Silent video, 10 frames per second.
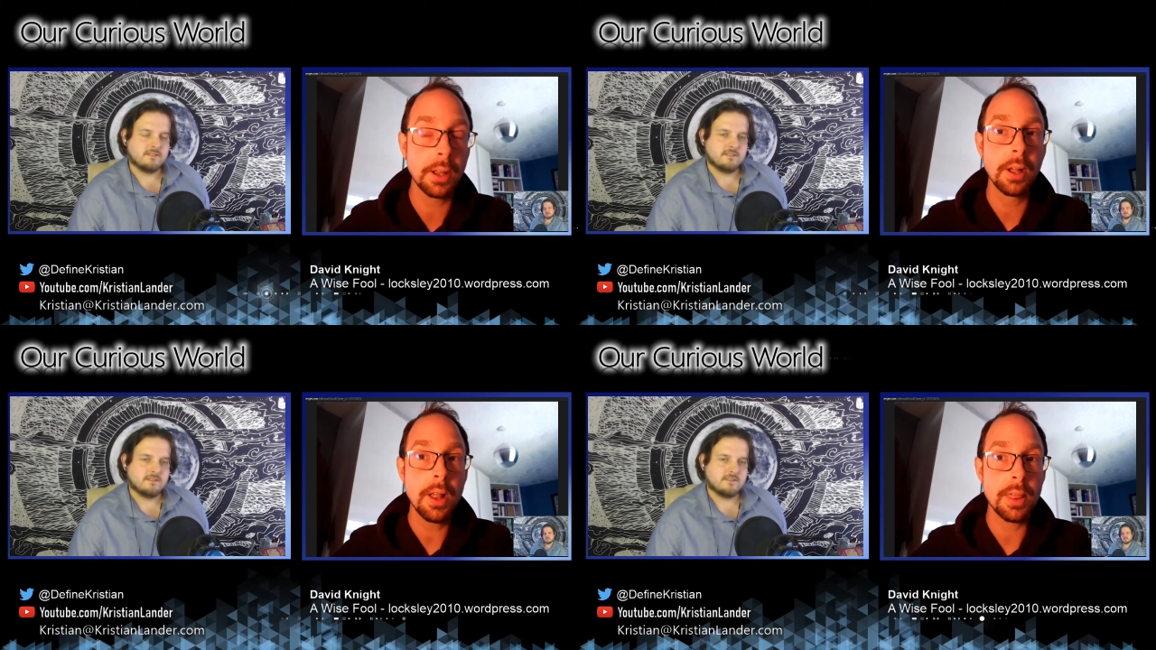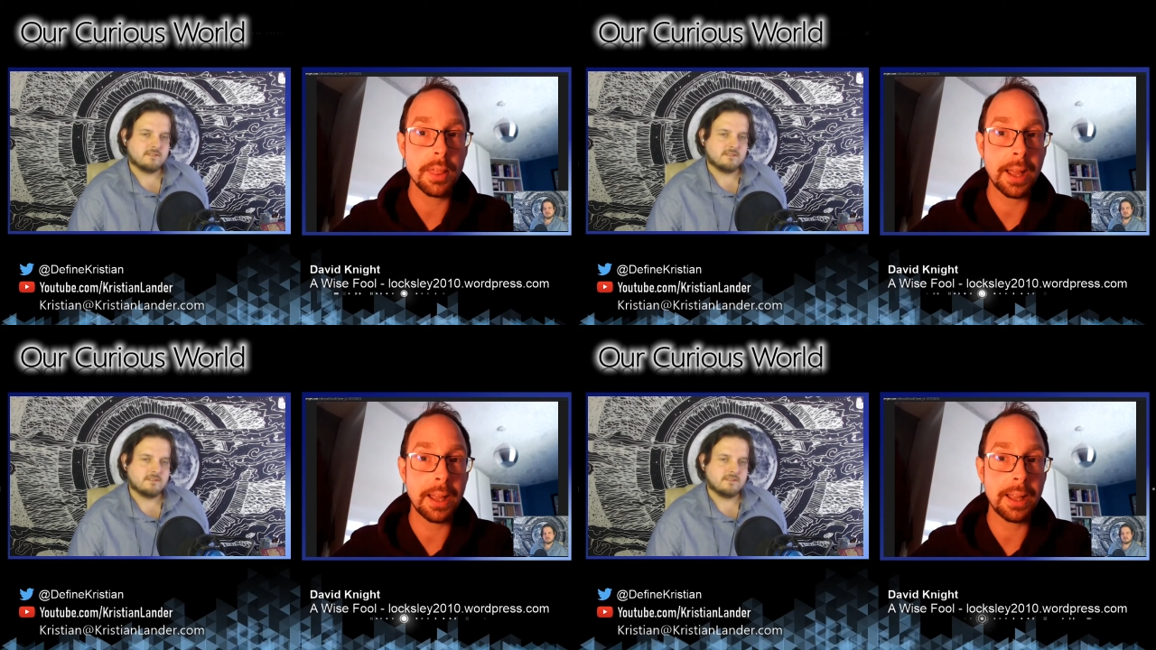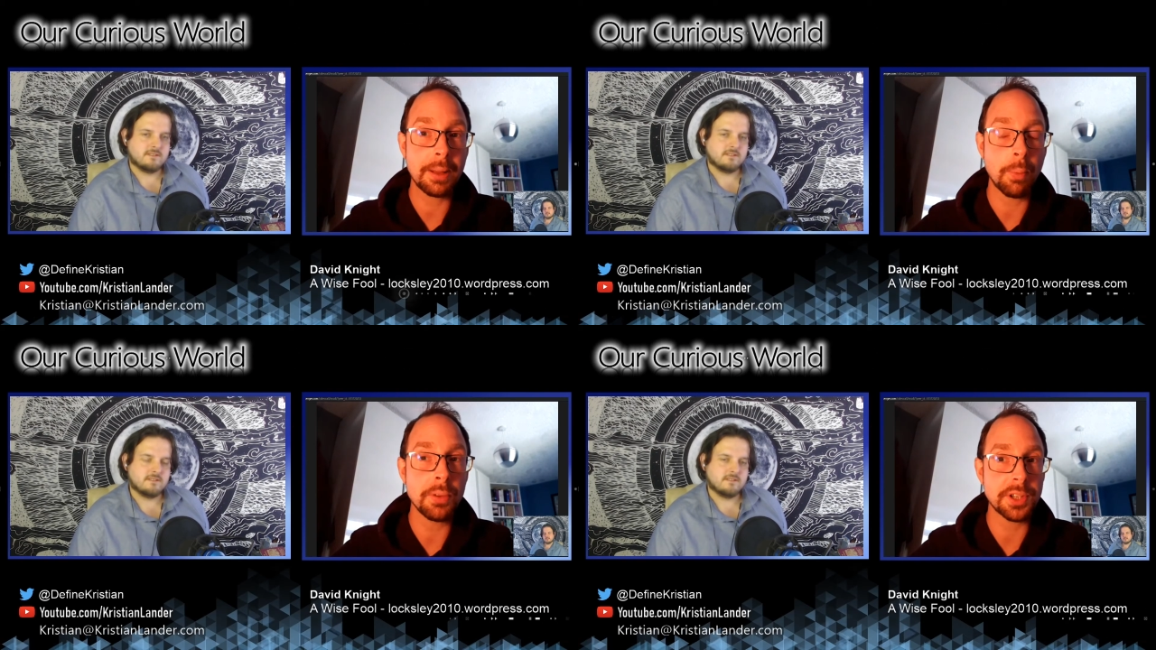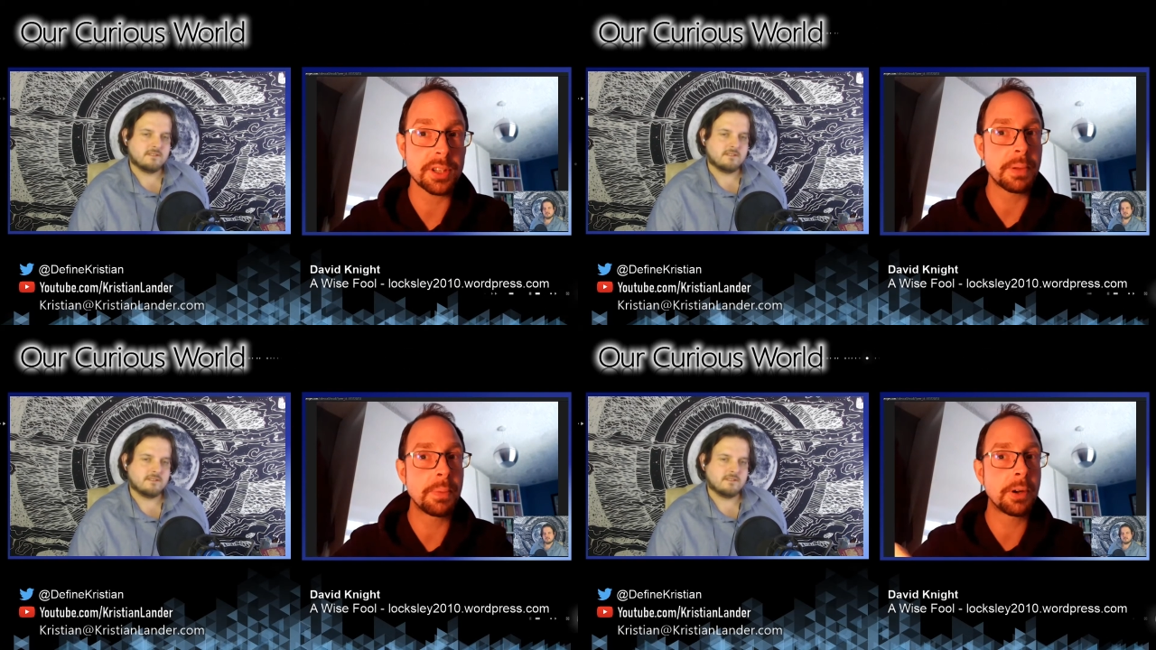Speaker 1: they wanted it to
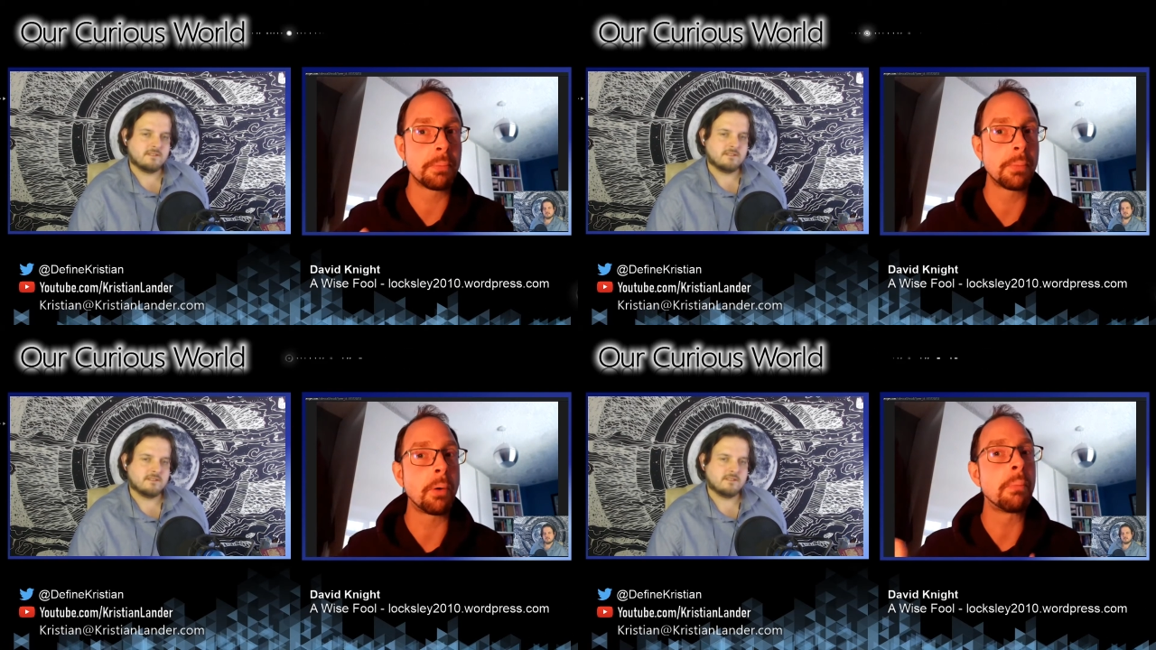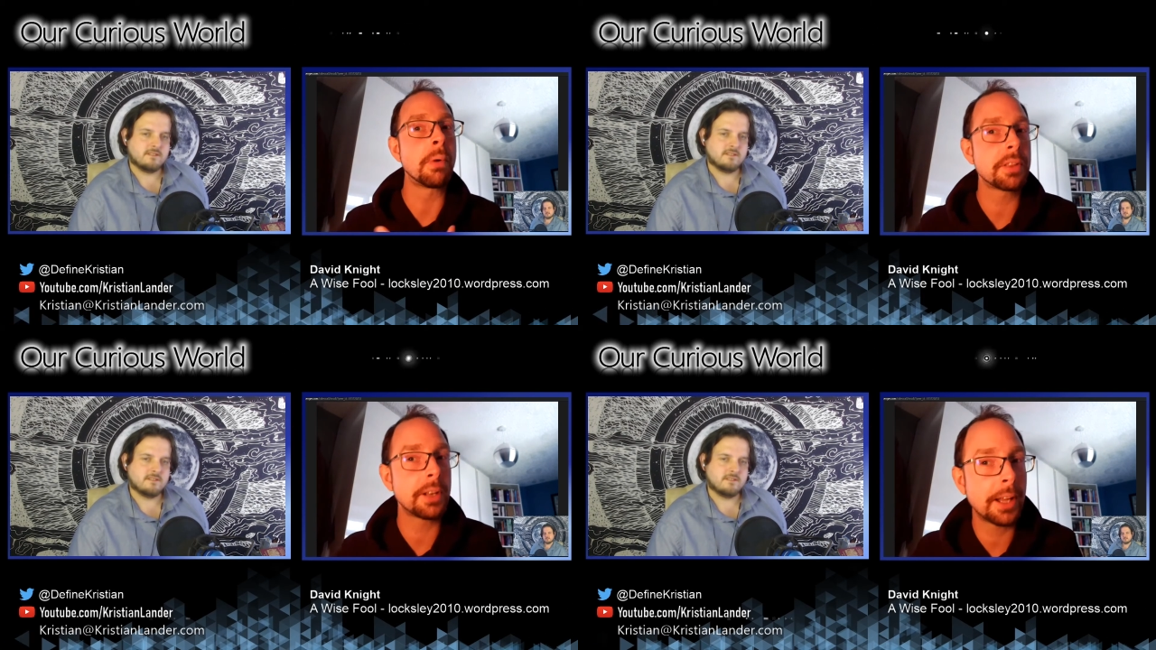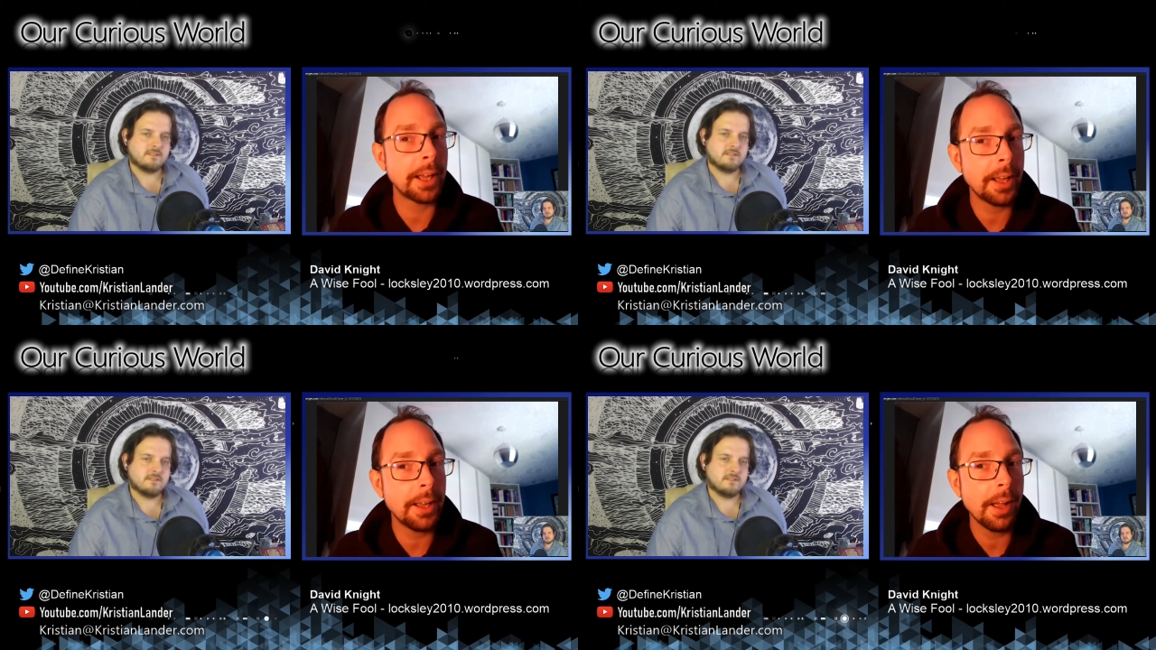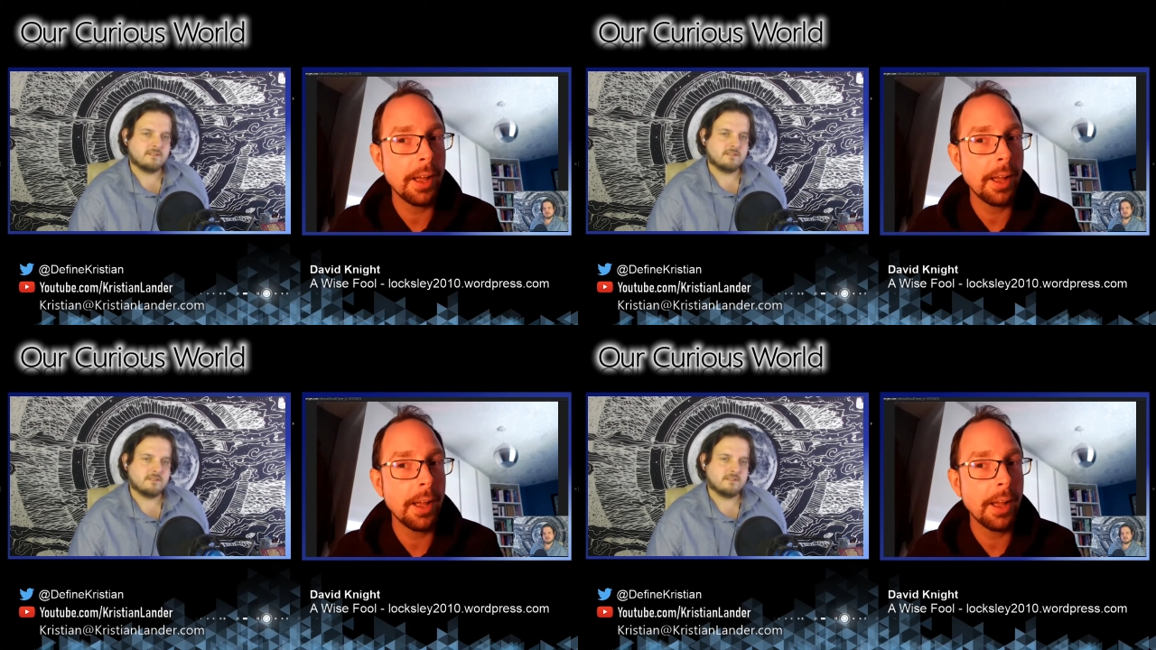become more motherly.